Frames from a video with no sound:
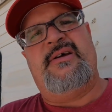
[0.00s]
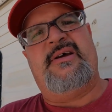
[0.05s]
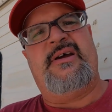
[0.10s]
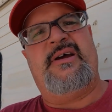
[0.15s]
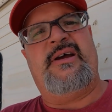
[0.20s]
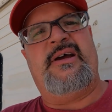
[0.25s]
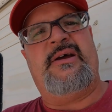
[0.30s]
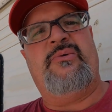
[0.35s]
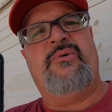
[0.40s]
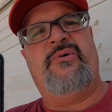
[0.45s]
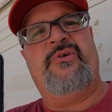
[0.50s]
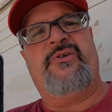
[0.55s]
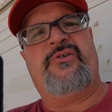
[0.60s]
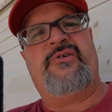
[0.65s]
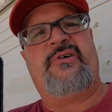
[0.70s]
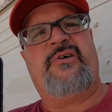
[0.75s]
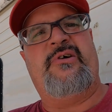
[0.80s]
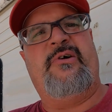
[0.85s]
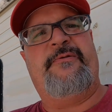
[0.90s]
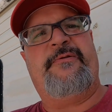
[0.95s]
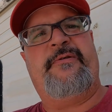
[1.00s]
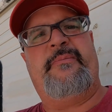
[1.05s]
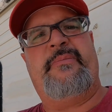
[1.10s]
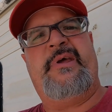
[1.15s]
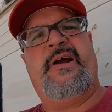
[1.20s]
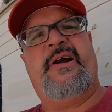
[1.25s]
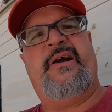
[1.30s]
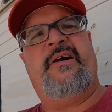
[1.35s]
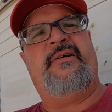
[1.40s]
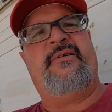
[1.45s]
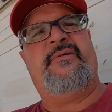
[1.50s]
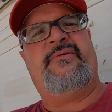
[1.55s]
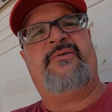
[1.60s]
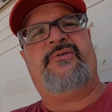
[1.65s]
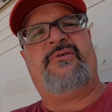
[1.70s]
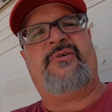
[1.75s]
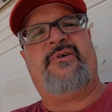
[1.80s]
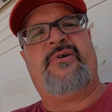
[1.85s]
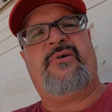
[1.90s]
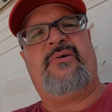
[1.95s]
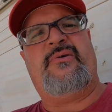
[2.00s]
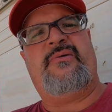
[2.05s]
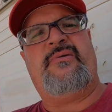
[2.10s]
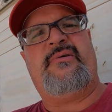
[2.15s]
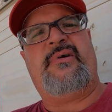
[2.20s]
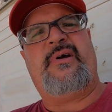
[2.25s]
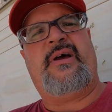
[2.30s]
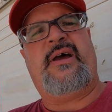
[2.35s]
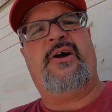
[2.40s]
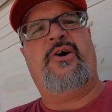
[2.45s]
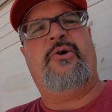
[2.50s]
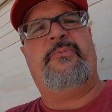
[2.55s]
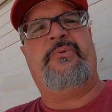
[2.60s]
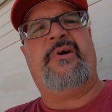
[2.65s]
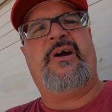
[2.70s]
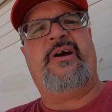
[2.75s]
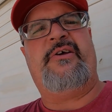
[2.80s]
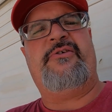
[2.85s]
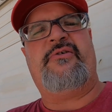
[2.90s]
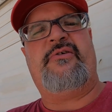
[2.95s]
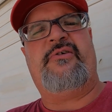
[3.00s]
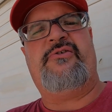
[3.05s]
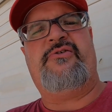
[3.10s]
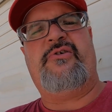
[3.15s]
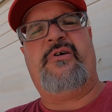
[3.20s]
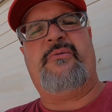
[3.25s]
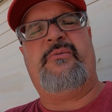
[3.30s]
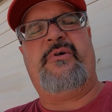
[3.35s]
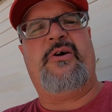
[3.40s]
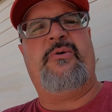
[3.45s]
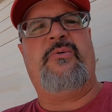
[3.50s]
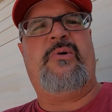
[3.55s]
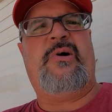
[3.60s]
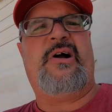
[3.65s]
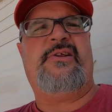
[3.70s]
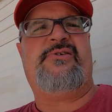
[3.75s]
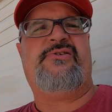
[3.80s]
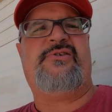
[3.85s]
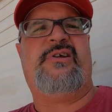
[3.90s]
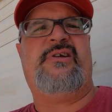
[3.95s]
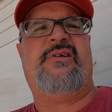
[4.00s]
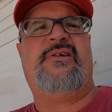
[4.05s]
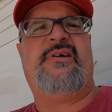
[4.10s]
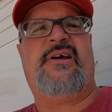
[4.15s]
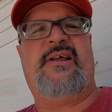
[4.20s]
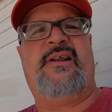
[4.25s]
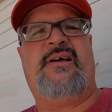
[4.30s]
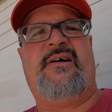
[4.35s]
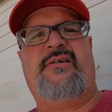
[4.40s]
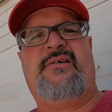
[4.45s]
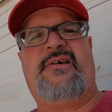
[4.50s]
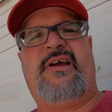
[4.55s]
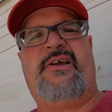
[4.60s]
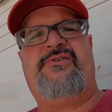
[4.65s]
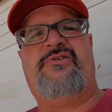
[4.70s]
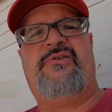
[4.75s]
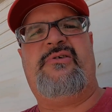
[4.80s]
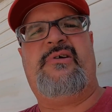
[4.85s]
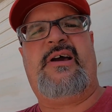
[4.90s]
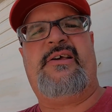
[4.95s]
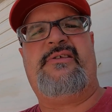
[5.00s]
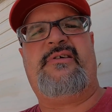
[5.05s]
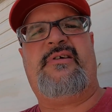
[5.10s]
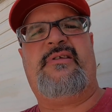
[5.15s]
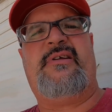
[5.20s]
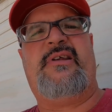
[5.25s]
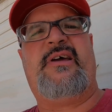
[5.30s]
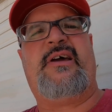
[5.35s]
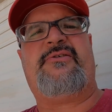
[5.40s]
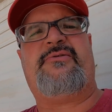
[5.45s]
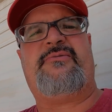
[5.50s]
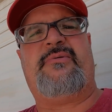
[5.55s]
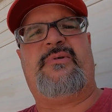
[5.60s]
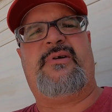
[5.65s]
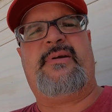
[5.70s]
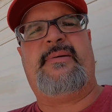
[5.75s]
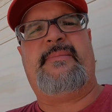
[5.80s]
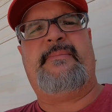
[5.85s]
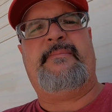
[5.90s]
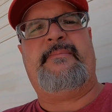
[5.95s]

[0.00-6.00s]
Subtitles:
and we'll just go from there. So I hope you guys are enjoying what you're watching, and I'll catch you guys on the next one.